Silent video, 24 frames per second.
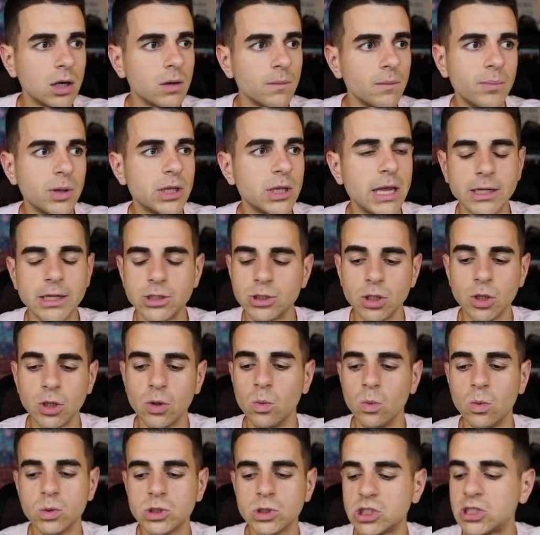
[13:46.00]
potentially
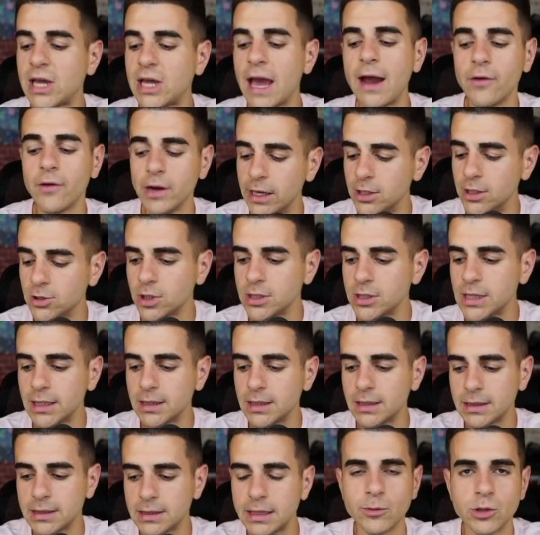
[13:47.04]
scary injury that
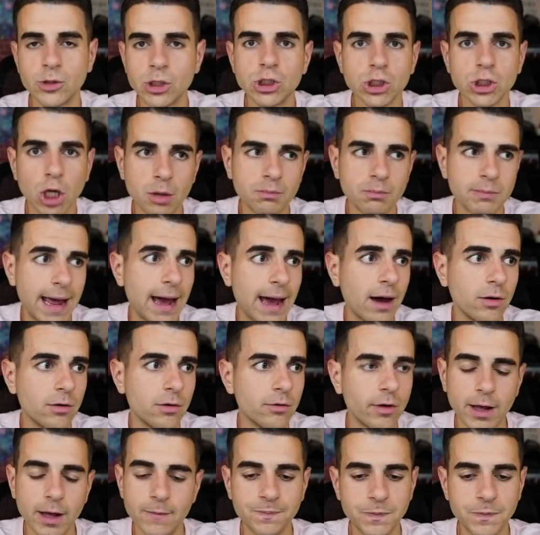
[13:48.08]
they would just shut him down,
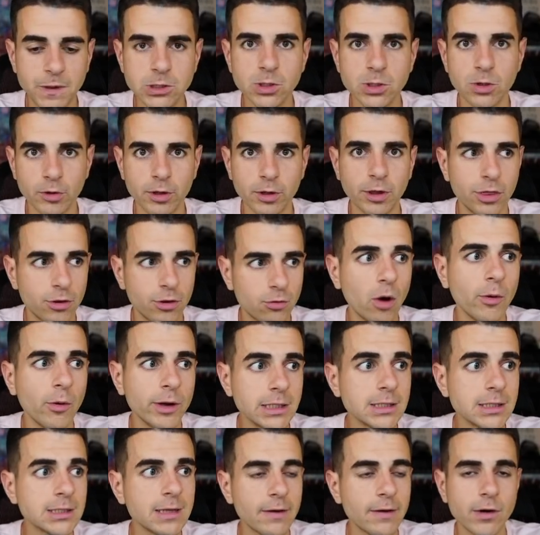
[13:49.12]
right? He's literally throwing
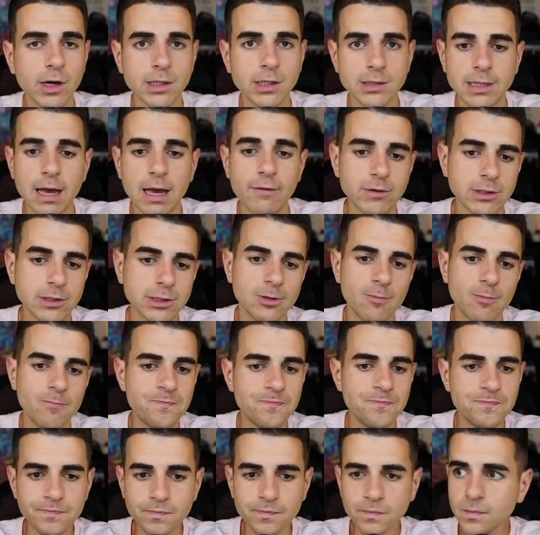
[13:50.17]
in 7-on-7s.
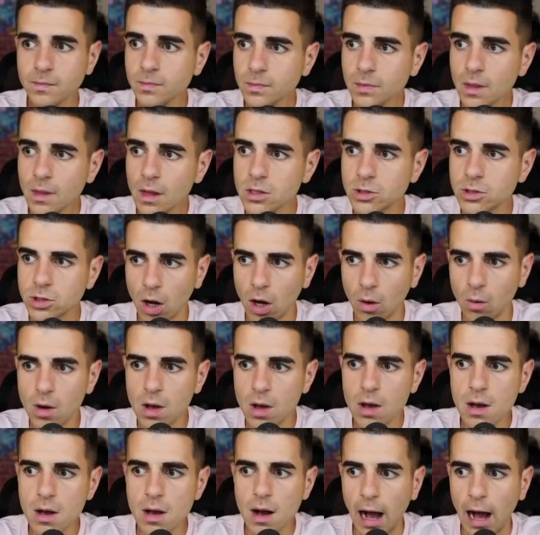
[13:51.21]
So
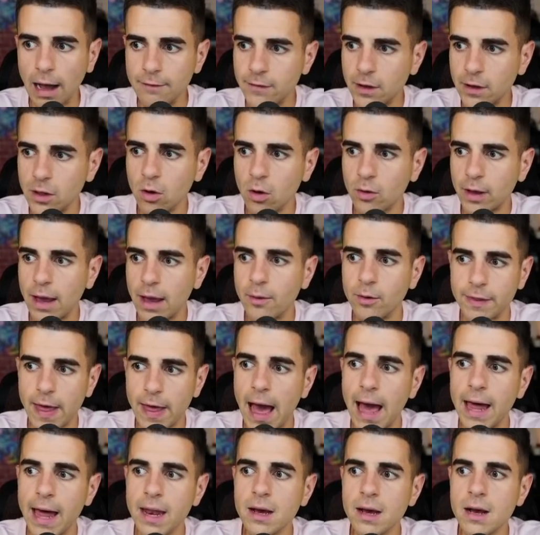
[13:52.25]
I feel okay with
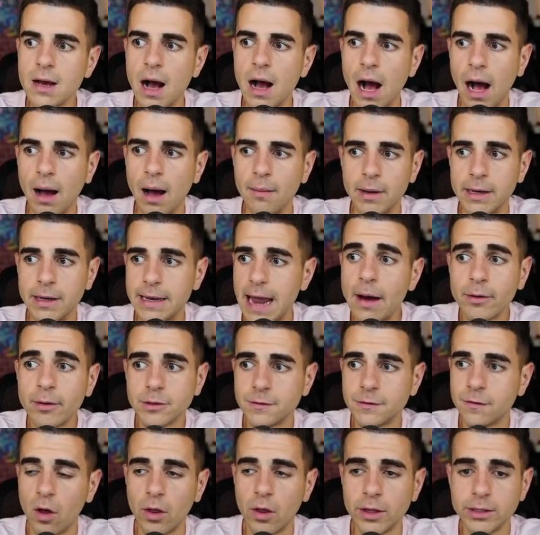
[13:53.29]
that. And now he's
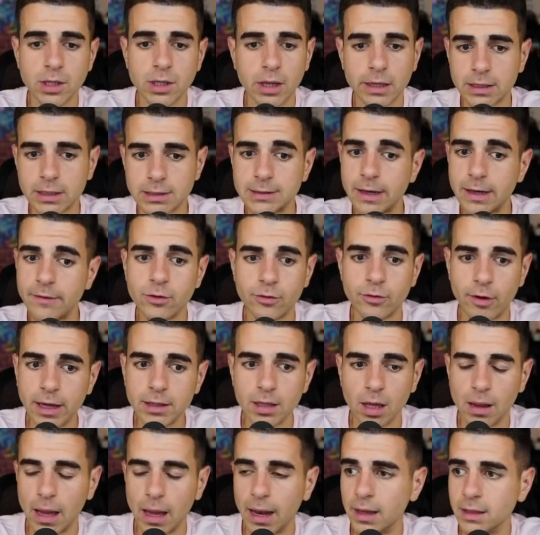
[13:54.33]
falling to like the 7th round
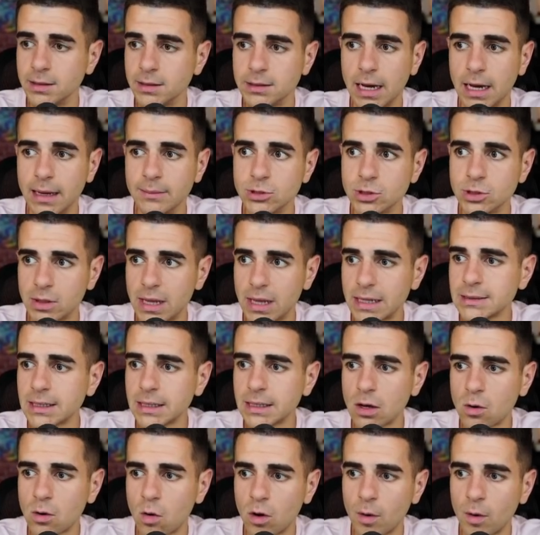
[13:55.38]
a lot of the time. So that's like
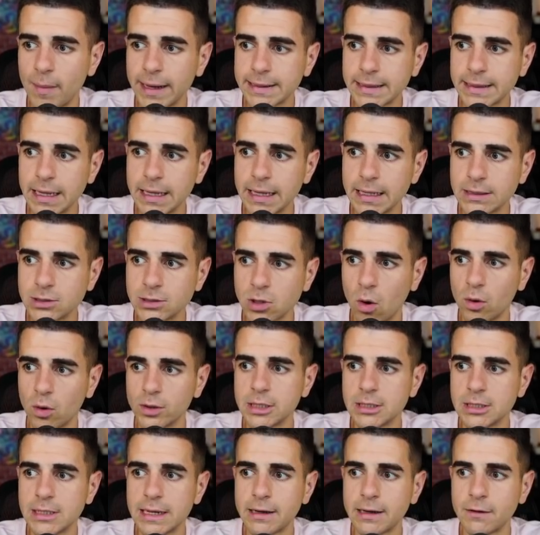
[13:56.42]
a quarterback that it's hard
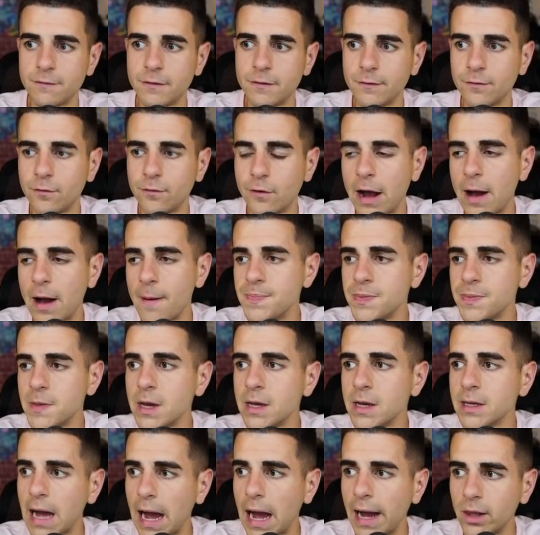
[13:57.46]
to take a 5th round
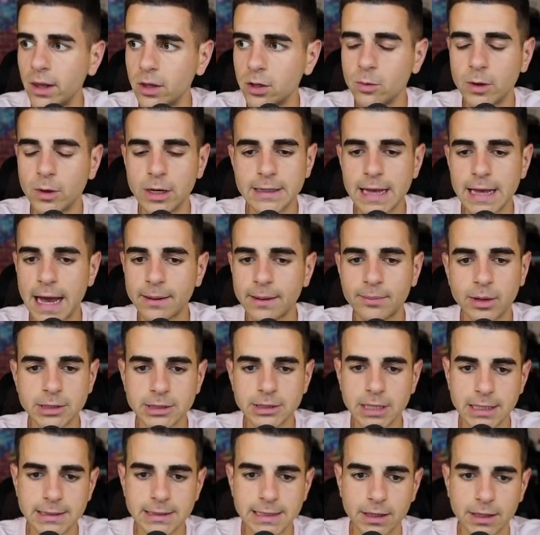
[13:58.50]
Kyler when a Dak
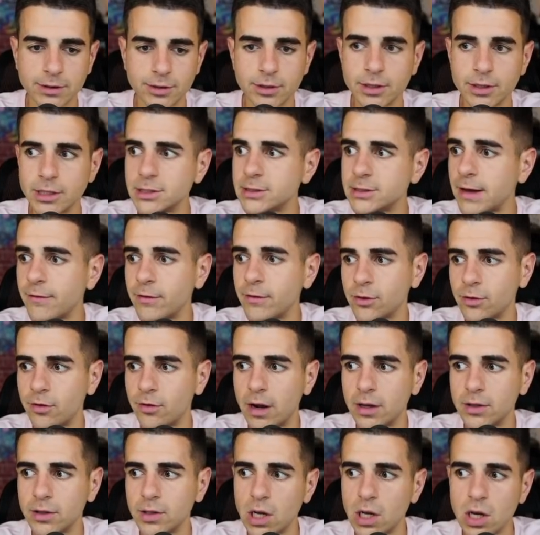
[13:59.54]
Prescott's out there in the 7th
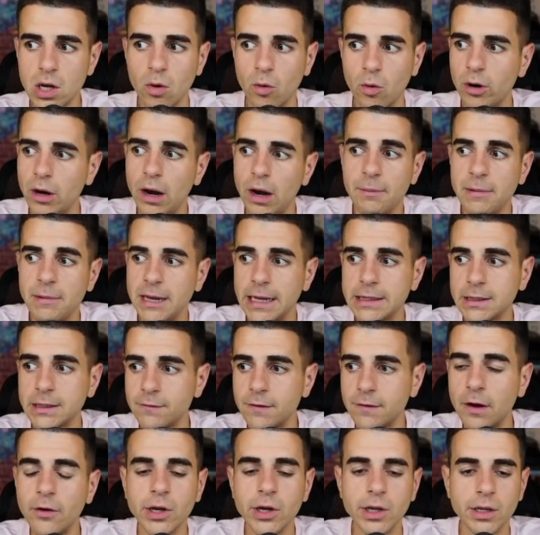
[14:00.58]
round. Or, I mean, at the
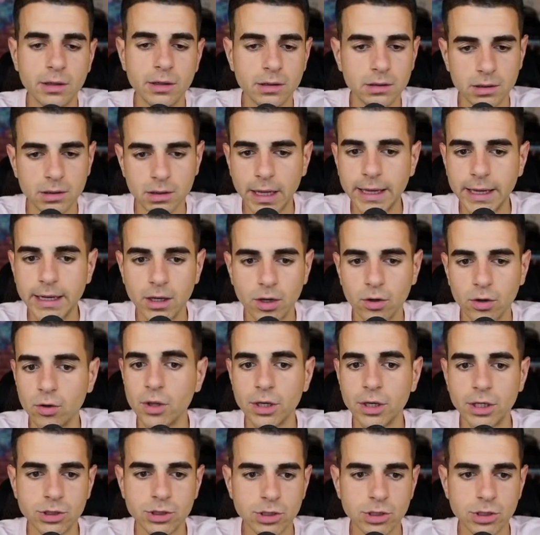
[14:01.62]
very late, earliest,